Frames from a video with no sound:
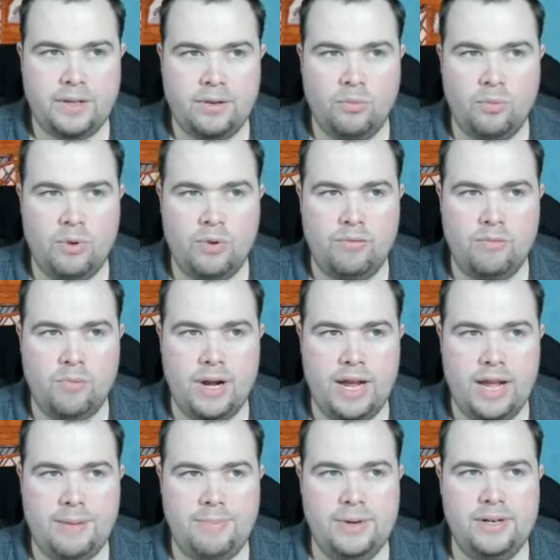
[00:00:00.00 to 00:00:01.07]
We're
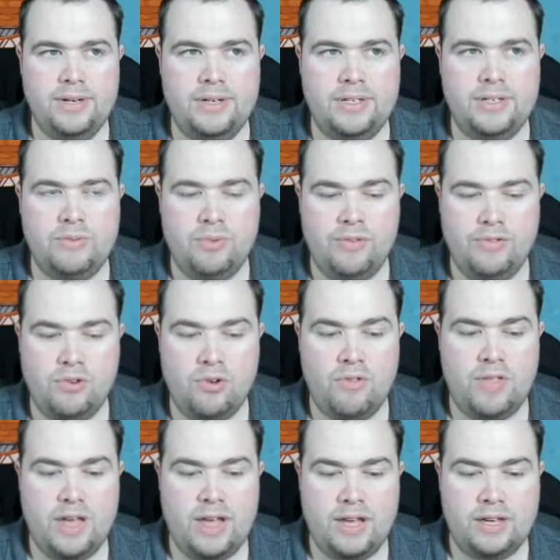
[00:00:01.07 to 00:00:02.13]
happiness, we've got
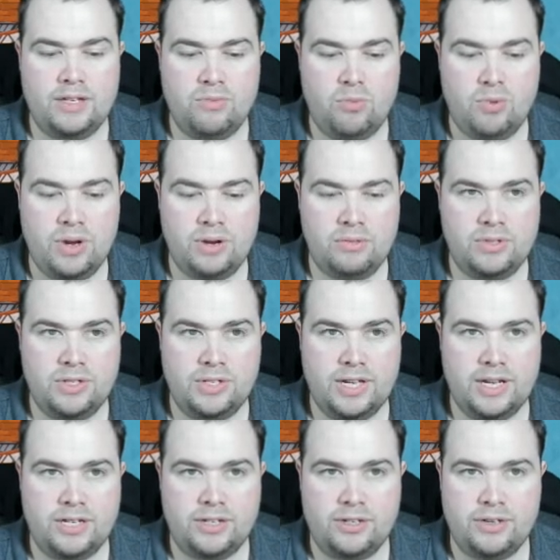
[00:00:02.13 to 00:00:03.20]
that as well, so that
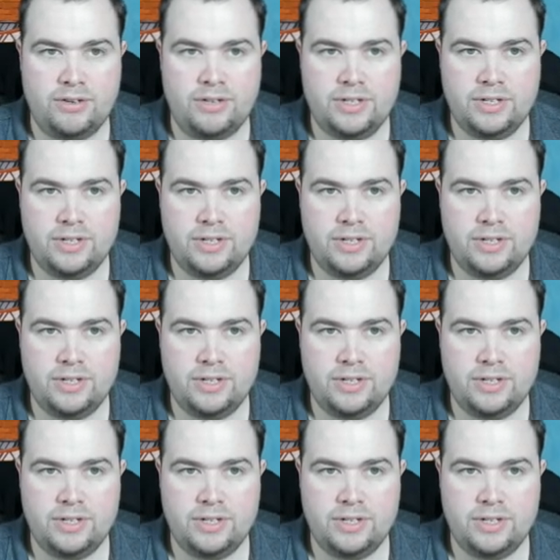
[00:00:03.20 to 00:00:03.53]
is good.